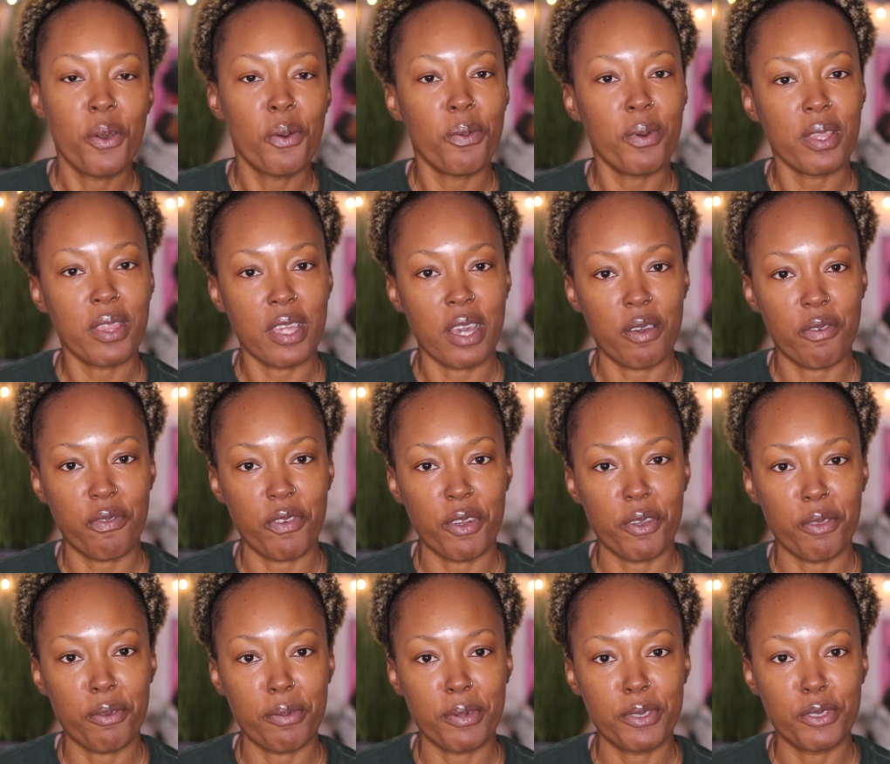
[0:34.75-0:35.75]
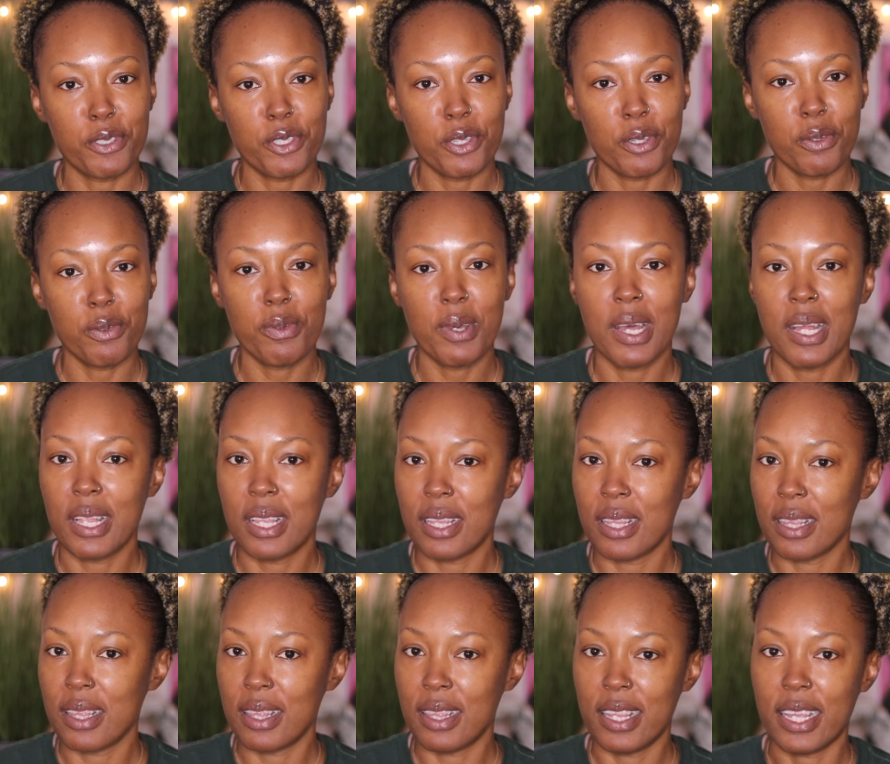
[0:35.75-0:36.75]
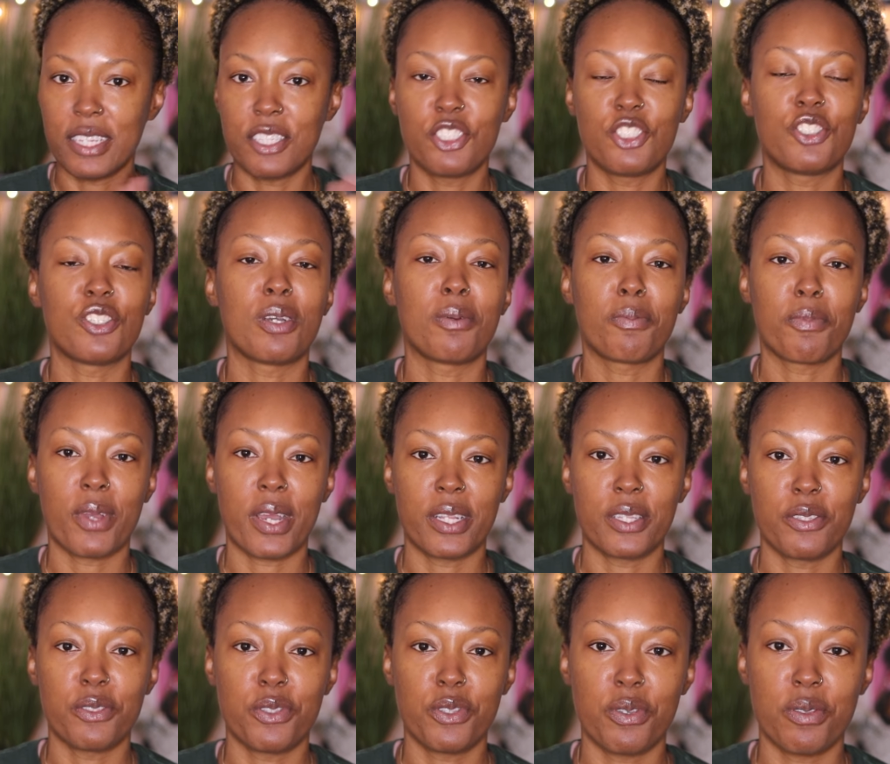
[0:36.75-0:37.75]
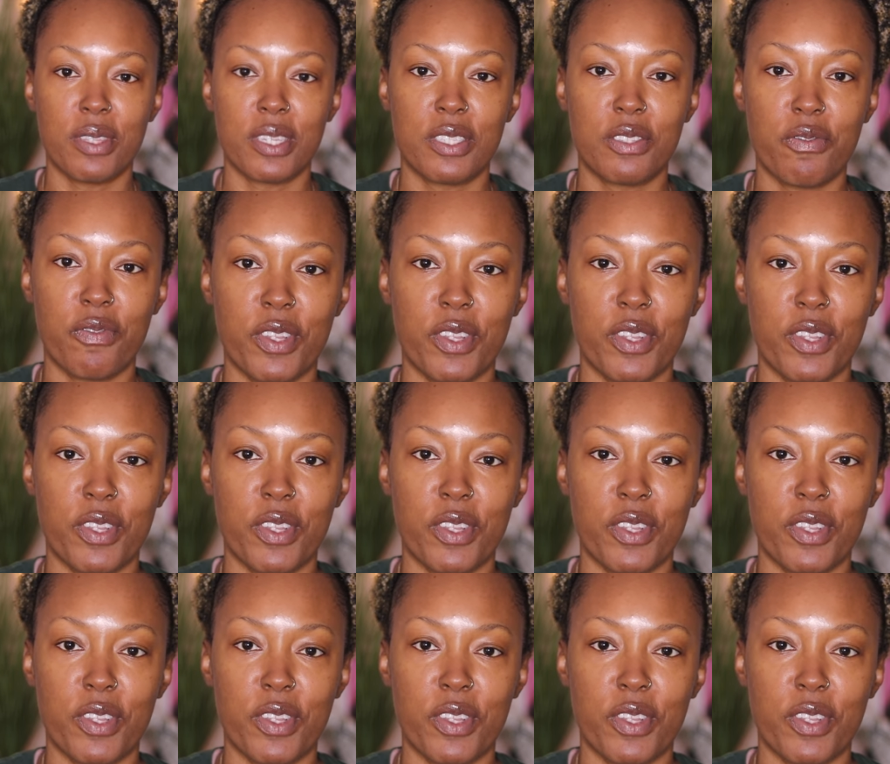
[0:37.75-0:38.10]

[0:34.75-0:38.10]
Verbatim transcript: Without further ado, let's jump right into this